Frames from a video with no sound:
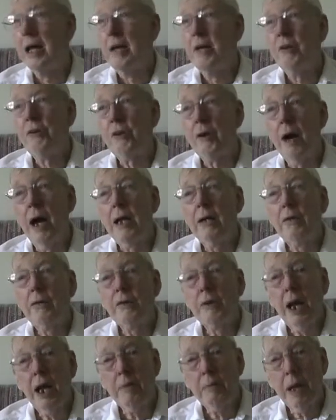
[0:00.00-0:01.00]
So I
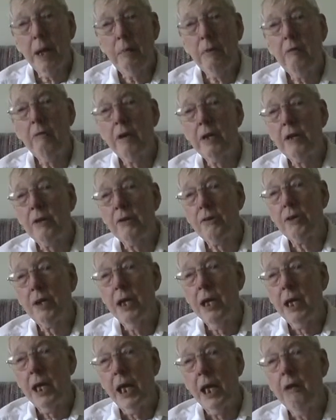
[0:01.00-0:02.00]
decided maybe
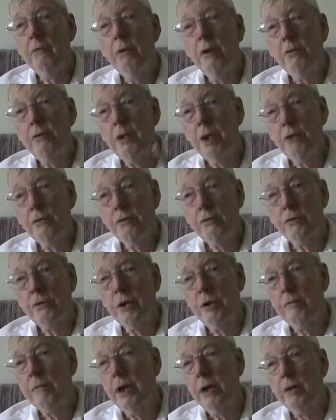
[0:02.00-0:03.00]
he wasn't
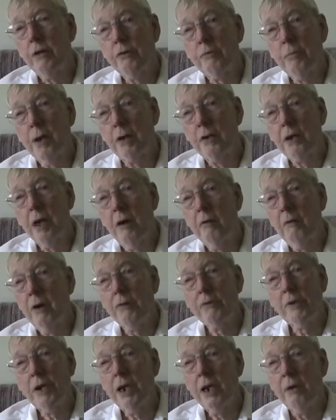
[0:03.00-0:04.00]
interested in radio as much as I
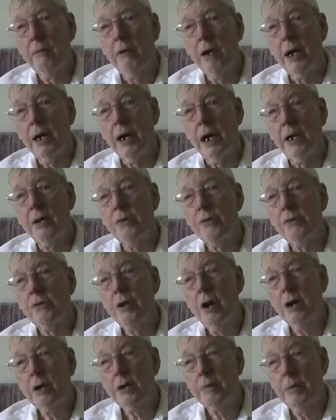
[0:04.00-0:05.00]
was anyway. I just
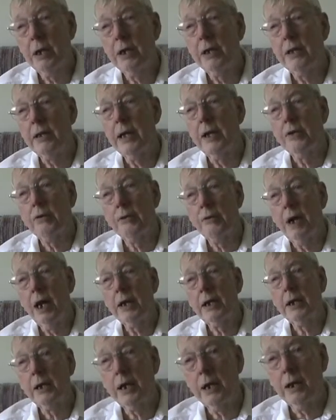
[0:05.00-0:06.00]
talked him into that so I
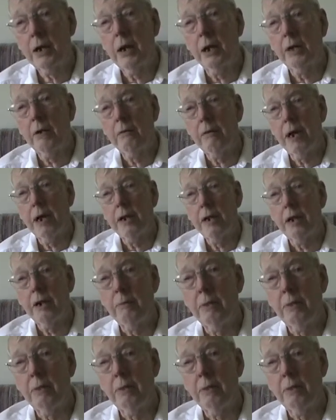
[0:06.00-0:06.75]
could get on the radio.